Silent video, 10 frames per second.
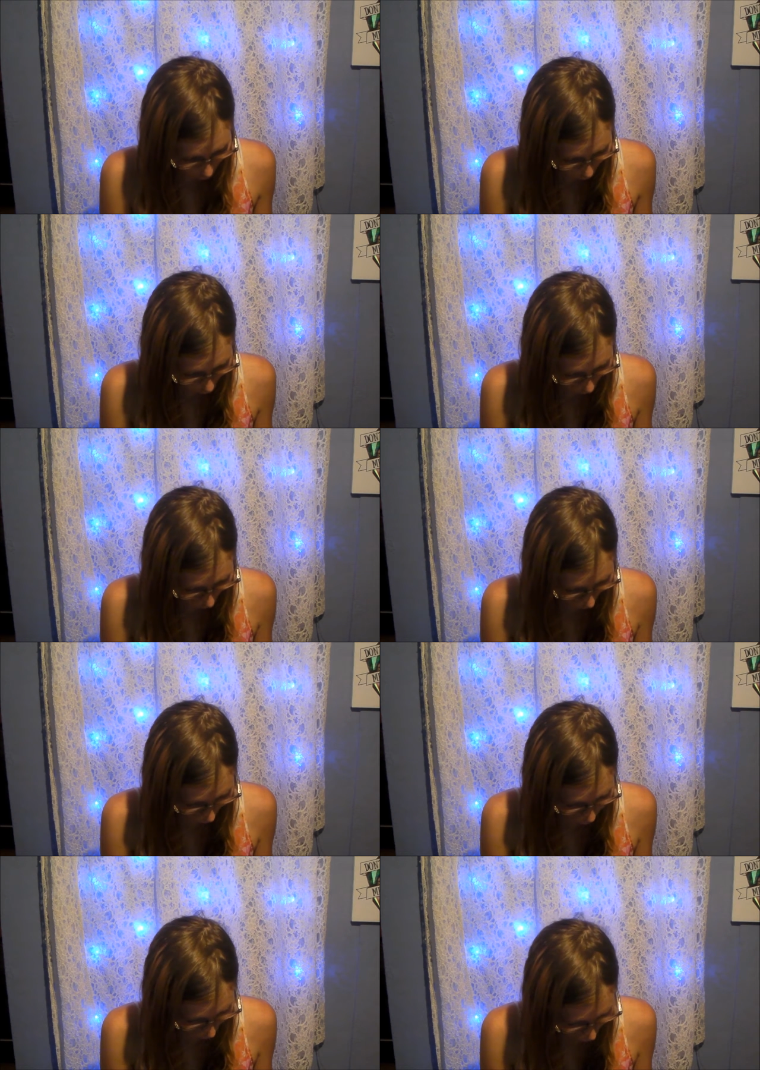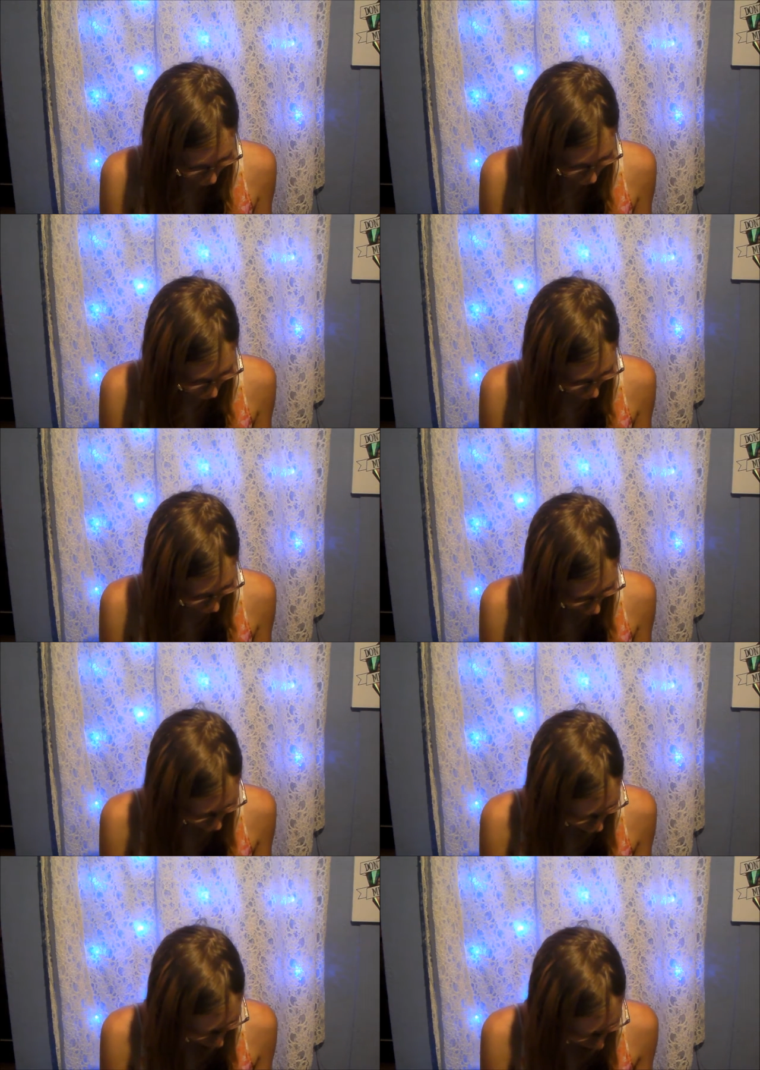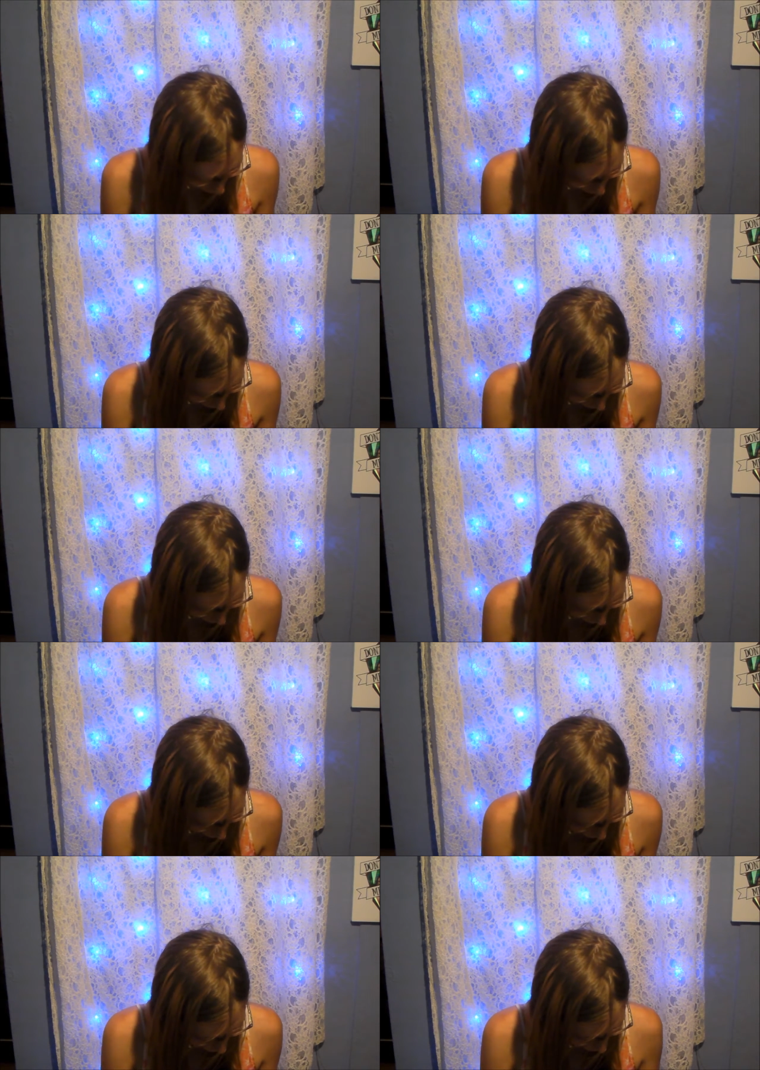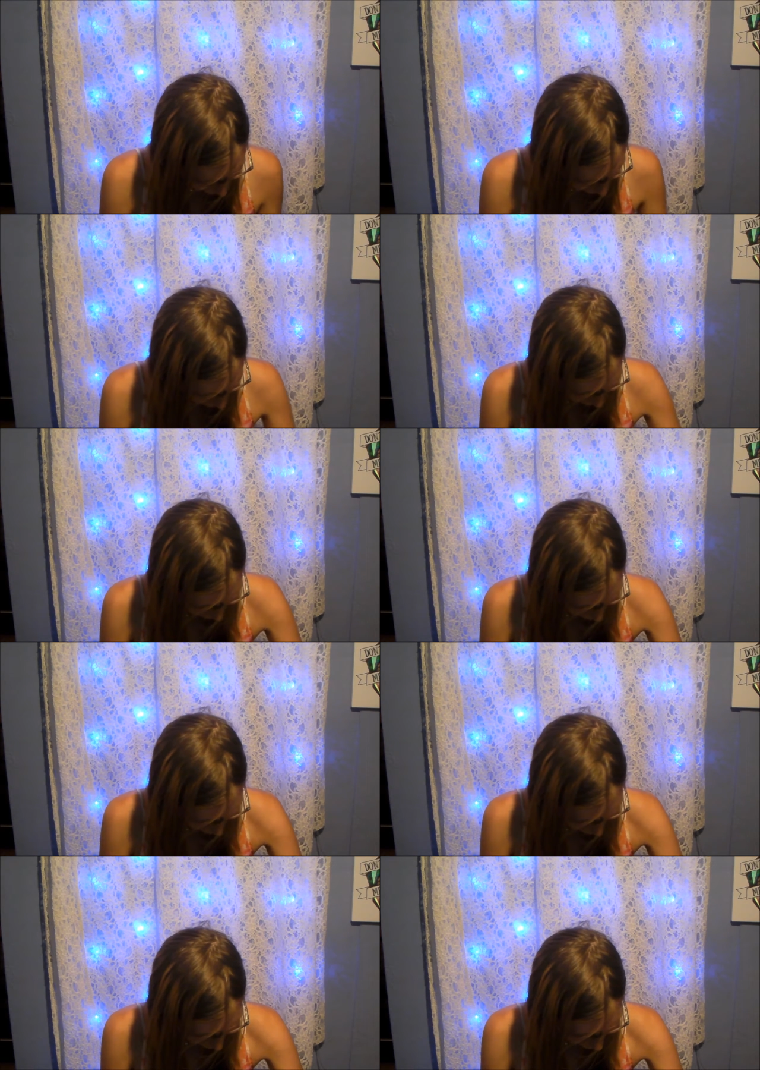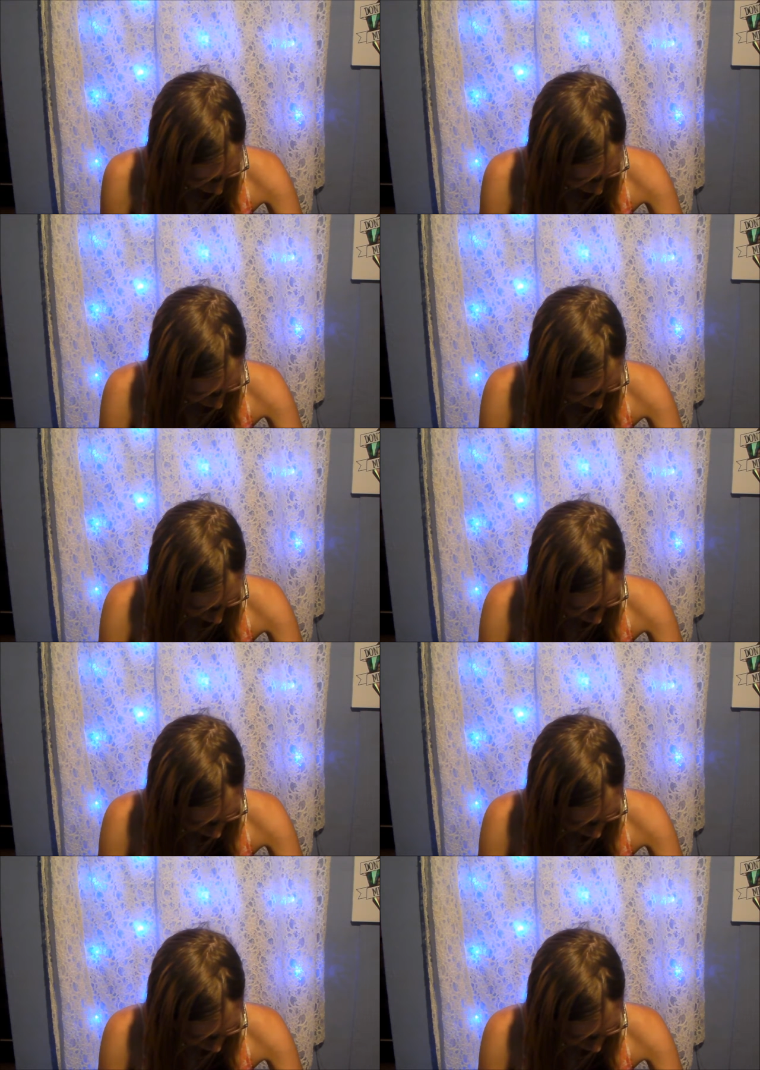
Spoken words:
[unreadable: no face in view]